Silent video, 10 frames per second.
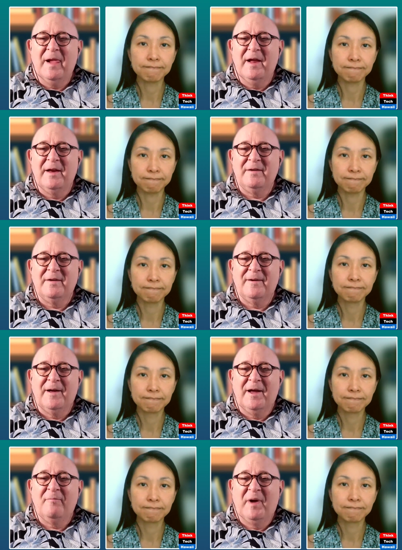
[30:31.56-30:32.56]
Speaker 1: And
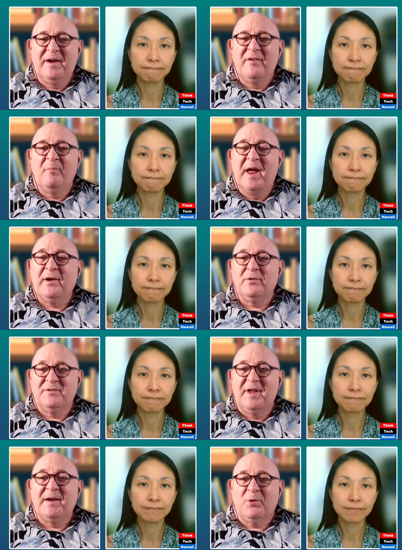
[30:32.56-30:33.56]
I might have
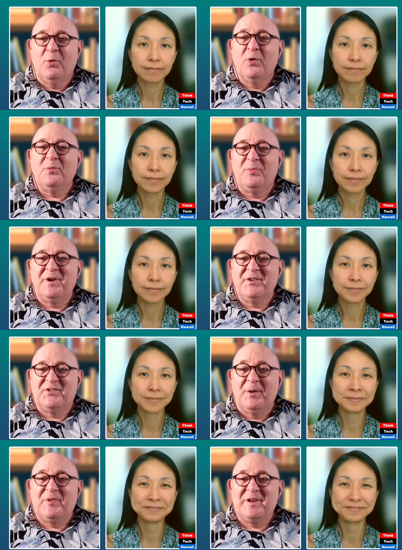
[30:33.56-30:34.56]
mangled that quote, but
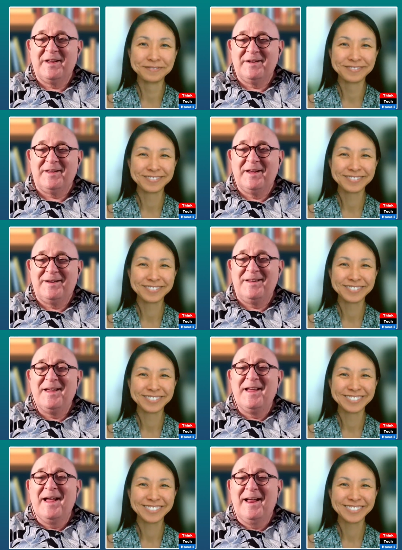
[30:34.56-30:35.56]
it's something like that.
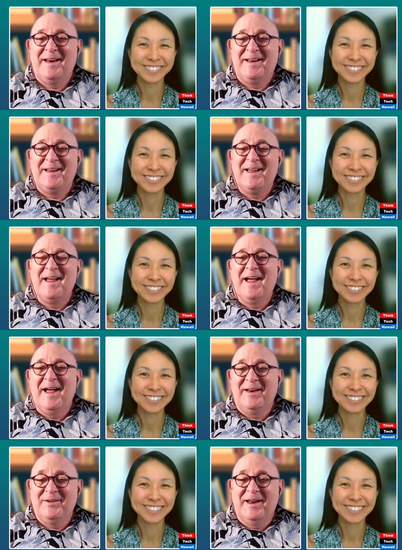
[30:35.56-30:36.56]

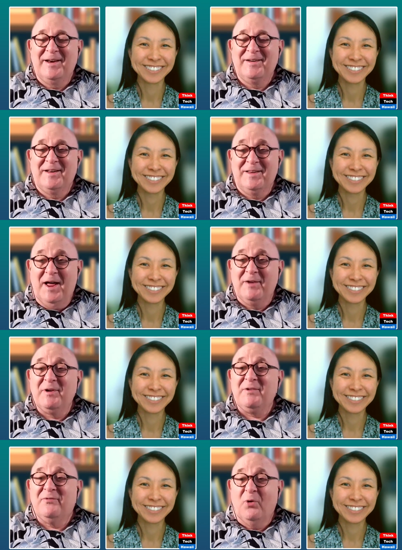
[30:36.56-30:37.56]
And a lot of
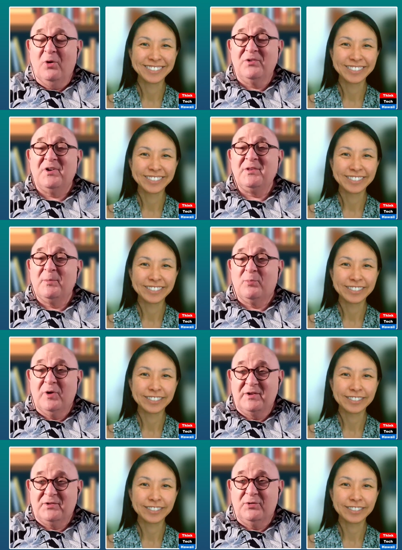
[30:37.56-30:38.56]
it falls on the
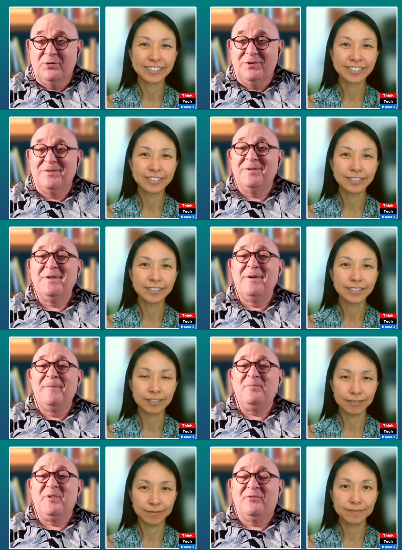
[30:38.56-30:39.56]
prosecutor.
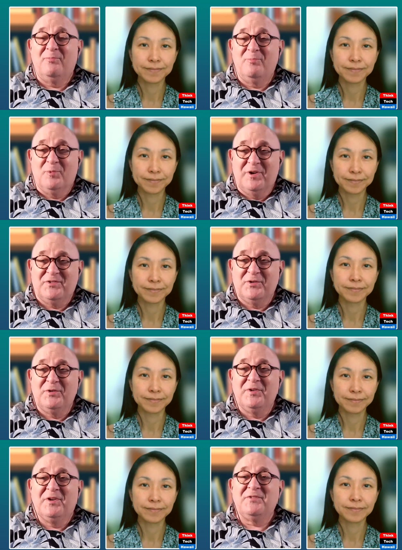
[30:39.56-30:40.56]
The
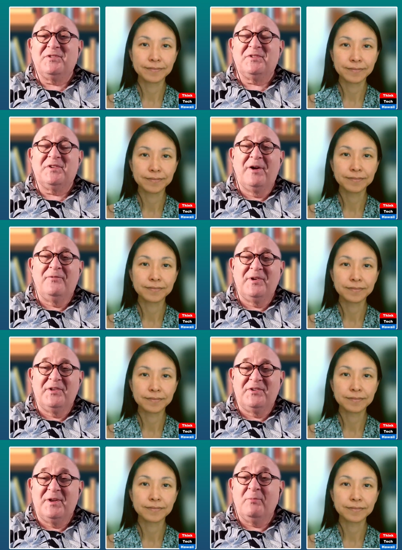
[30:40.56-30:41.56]
prosecutor gives us
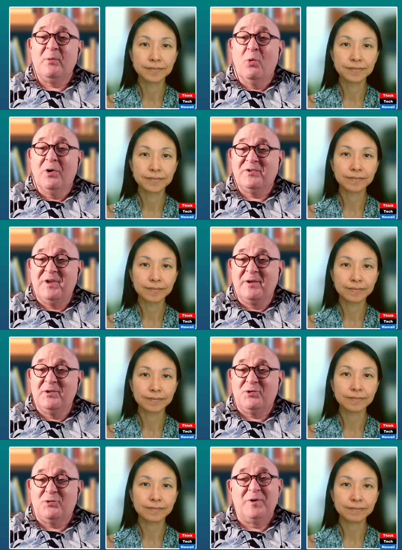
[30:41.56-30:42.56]
confidence that we walk down
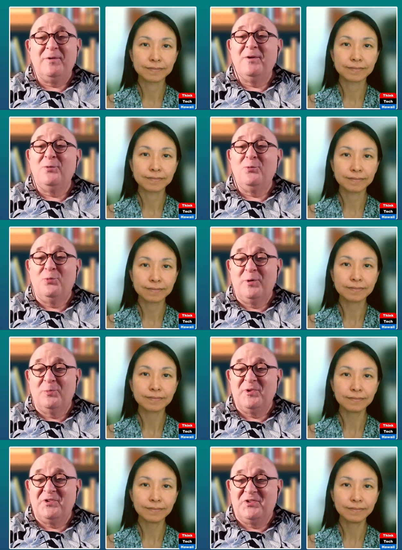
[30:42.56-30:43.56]
the street, we
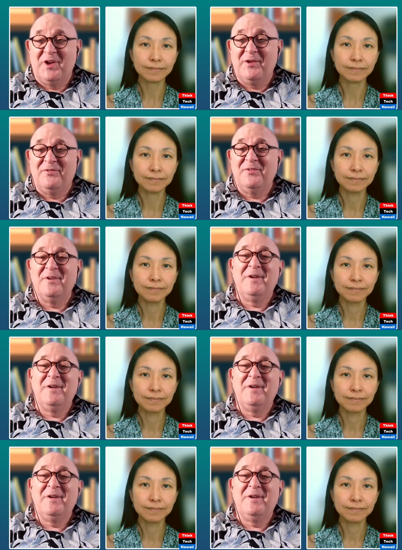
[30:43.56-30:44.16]
will be safe,